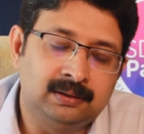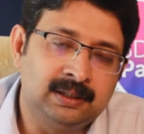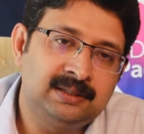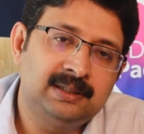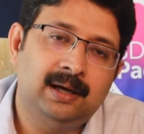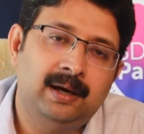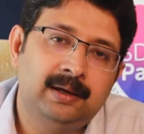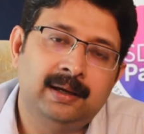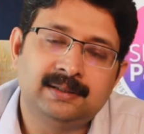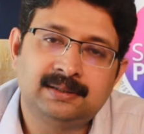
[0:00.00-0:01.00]

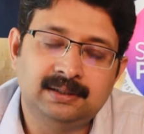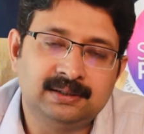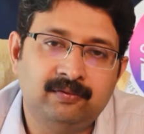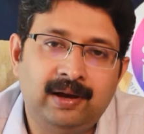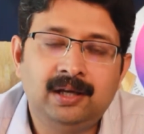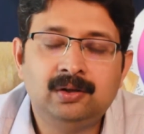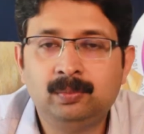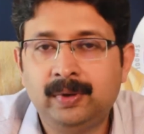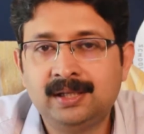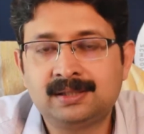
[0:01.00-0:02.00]
TCI is a
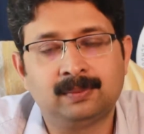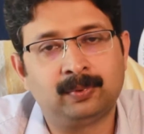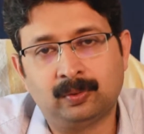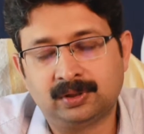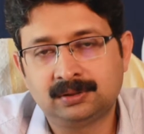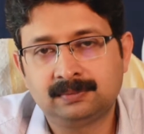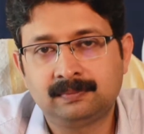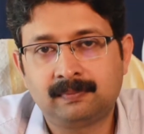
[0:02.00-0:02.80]
value-based approach.